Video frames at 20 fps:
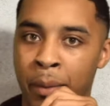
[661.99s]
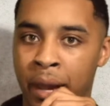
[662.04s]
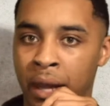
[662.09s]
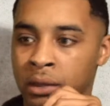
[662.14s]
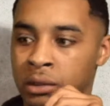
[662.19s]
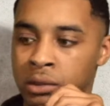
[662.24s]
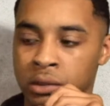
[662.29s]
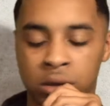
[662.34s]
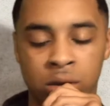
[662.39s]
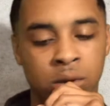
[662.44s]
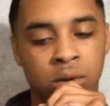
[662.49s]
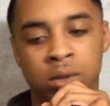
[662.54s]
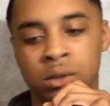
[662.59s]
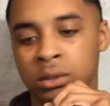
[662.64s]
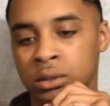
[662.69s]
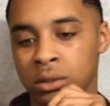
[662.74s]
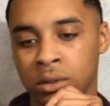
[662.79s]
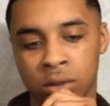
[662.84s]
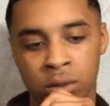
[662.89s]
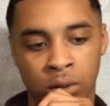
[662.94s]
back to
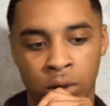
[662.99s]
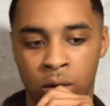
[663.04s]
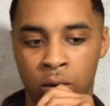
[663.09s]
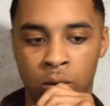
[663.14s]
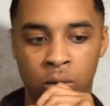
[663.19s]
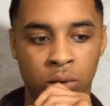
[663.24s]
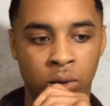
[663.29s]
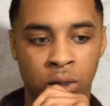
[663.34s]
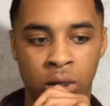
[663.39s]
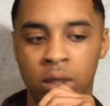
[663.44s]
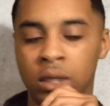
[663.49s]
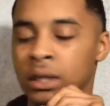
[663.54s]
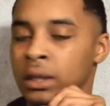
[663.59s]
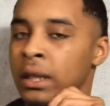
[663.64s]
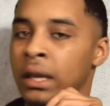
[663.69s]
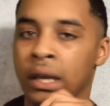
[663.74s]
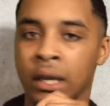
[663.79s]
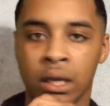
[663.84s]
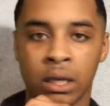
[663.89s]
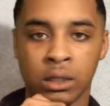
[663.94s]
you know other
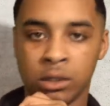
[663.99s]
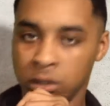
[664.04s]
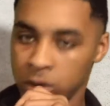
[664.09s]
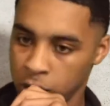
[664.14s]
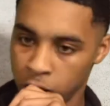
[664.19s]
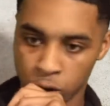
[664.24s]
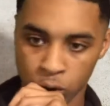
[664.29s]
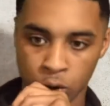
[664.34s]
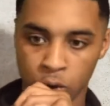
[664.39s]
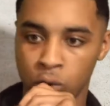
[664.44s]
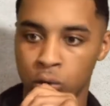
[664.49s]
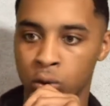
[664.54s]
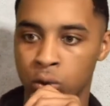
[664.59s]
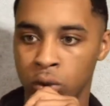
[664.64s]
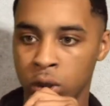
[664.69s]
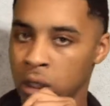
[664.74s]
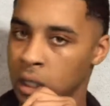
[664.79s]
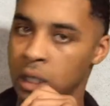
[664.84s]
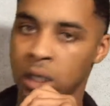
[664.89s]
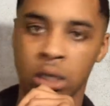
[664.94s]
things,
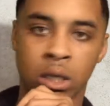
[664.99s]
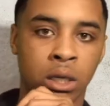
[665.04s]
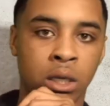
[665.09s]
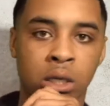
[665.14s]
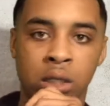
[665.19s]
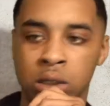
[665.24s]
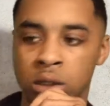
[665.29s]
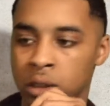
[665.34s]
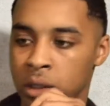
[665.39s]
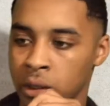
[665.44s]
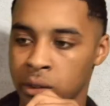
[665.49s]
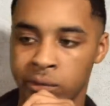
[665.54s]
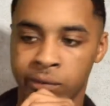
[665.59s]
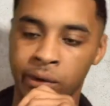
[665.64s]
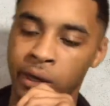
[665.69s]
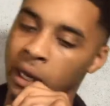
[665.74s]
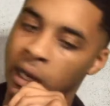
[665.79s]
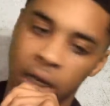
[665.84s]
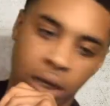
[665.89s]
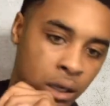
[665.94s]
school, kids, you know,
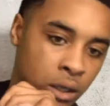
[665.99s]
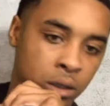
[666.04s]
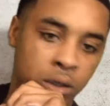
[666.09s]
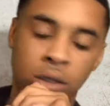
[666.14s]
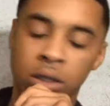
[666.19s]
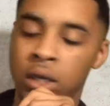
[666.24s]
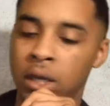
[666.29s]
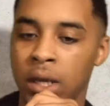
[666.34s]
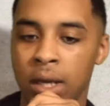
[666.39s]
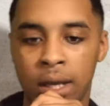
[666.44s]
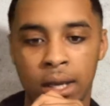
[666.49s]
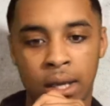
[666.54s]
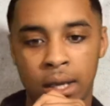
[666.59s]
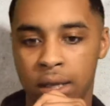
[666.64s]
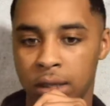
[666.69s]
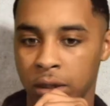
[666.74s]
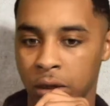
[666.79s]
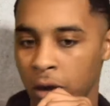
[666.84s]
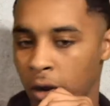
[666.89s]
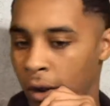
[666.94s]
father. Yeah.
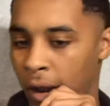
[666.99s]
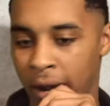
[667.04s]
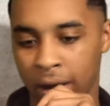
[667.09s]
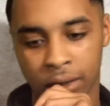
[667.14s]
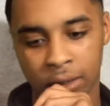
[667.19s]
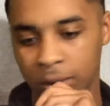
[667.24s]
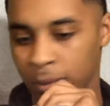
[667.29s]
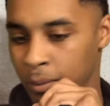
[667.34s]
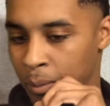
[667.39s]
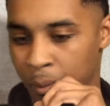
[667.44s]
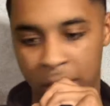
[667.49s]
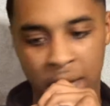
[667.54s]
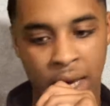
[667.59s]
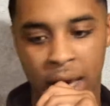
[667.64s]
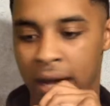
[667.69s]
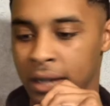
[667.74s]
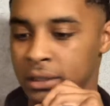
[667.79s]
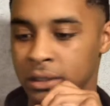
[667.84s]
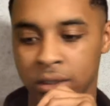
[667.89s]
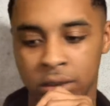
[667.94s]
You know, I me
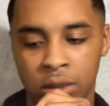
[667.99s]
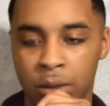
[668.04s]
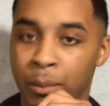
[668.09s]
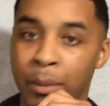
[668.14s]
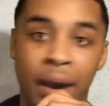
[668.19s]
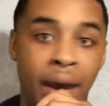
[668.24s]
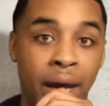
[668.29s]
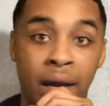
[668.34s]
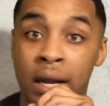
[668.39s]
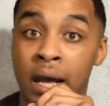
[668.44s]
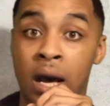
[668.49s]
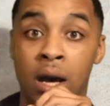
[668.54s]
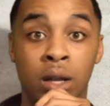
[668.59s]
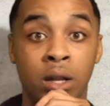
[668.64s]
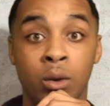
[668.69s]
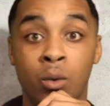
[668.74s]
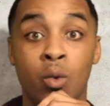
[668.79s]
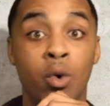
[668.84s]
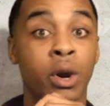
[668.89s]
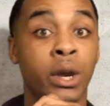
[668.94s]
I just combined it all
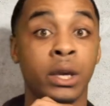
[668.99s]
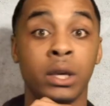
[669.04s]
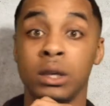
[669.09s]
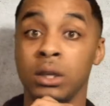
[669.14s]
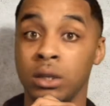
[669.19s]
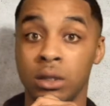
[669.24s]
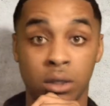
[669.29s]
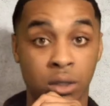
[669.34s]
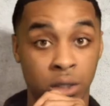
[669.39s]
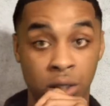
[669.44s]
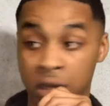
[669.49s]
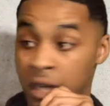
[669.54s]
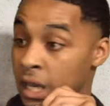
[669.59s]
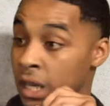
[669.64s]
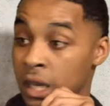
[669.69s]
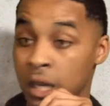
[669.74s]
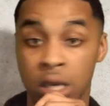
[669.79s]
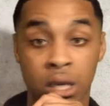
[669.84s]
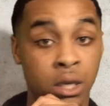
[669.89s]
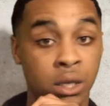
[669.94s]
in one. Okay.
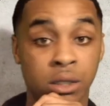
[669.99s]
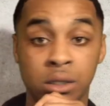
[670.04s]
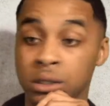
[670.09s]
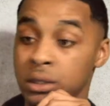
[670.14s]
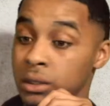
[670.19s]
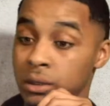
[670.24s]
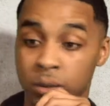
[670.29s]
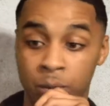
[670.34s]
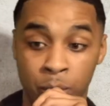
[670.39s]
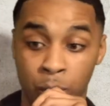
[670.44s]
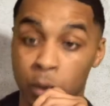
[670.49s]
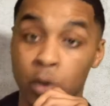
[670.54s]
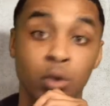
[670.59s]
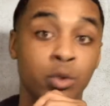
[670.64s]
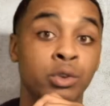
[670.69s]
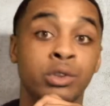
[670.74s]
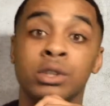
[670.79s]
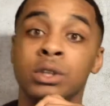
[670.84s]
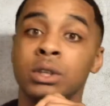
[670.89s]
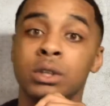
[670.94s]
Kids,
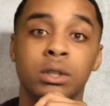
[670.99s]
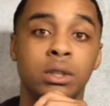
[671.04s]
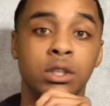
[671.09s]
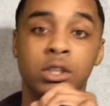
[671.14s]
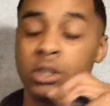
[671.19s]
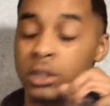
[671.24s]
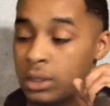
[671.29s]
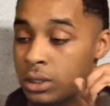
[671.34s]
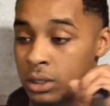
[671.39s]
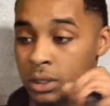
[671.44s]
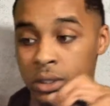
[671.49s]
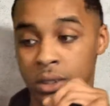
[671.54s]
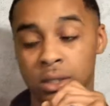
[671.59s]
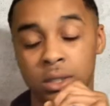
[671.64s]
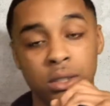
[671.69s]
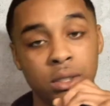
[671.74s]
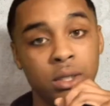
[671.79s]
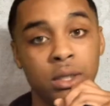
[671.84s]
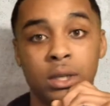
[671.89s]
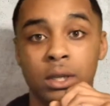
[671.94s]
music, shit.